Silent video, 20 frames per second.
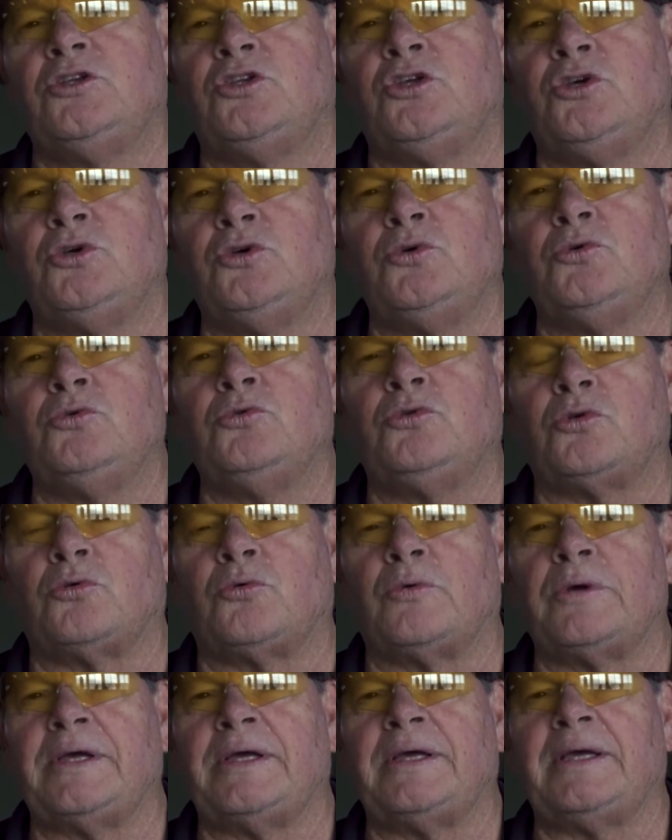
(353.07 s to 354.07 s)
2,
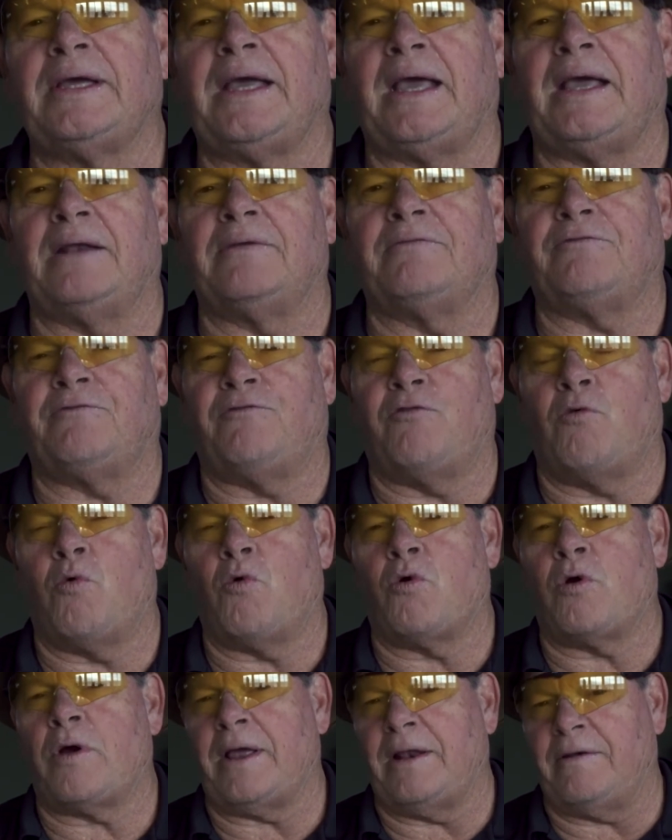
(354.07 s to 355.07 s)
3, and
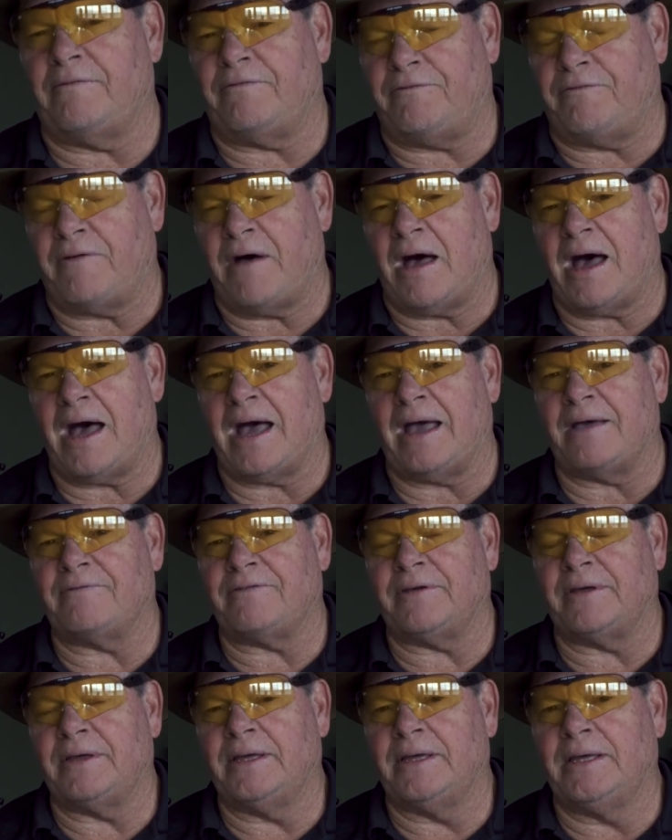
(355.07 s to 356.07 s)
4, and 5.